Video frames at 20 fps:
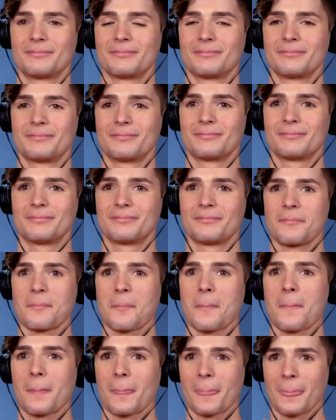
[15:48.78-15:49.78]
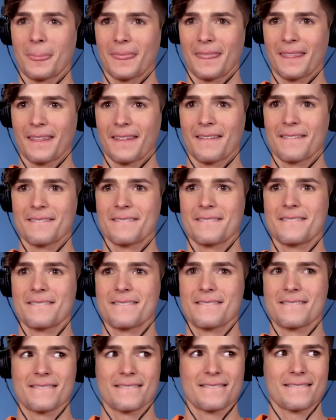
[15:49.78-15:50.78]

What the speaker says: (not speaking)